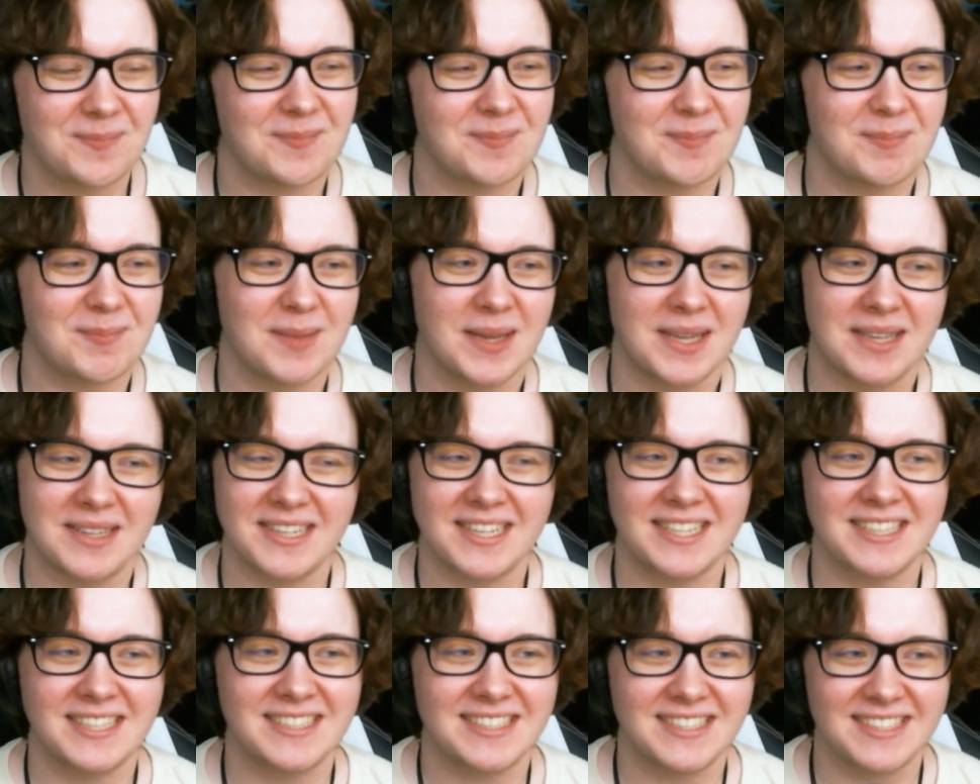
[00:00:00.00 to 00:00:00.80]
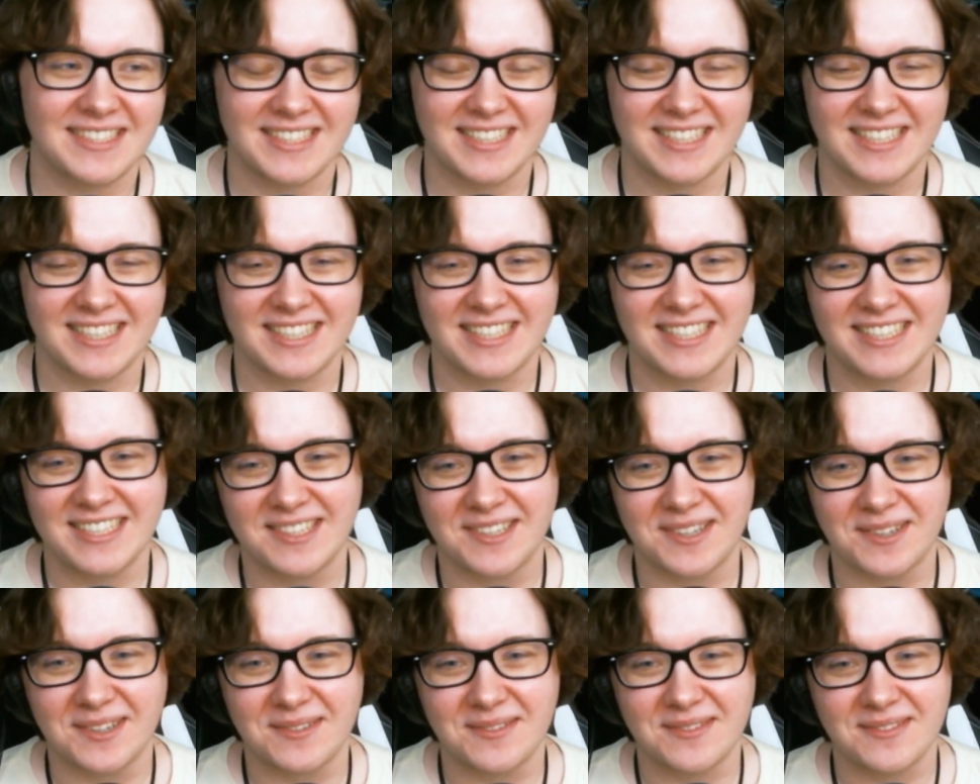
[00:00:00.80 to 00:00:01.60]
But it's, you
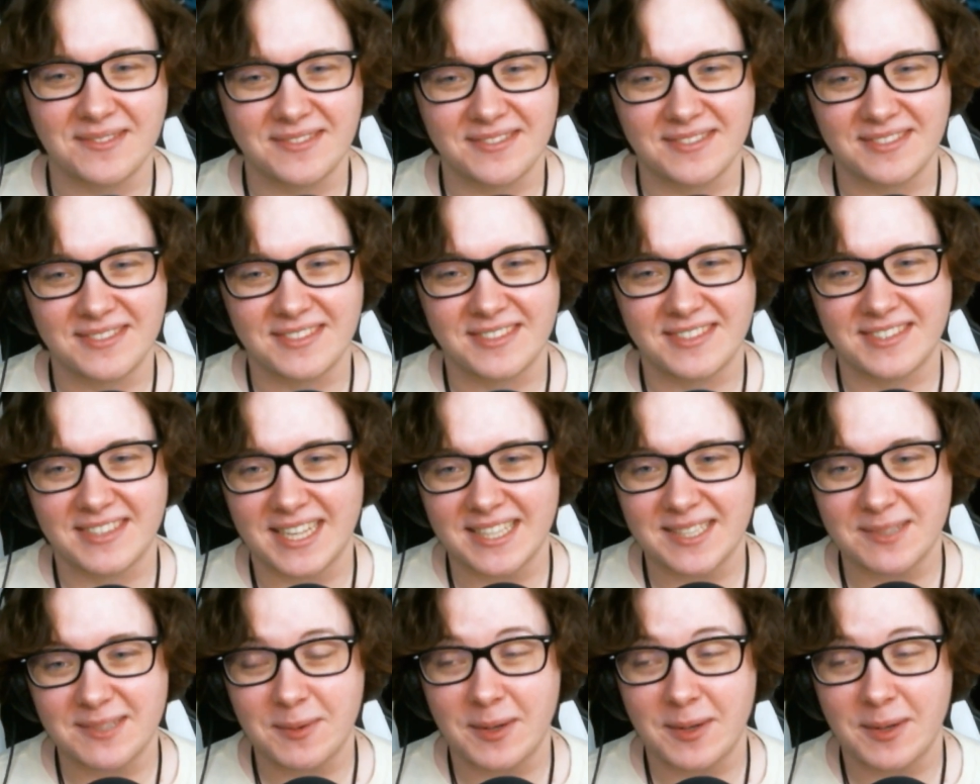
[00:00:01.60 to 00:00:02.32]
know, that's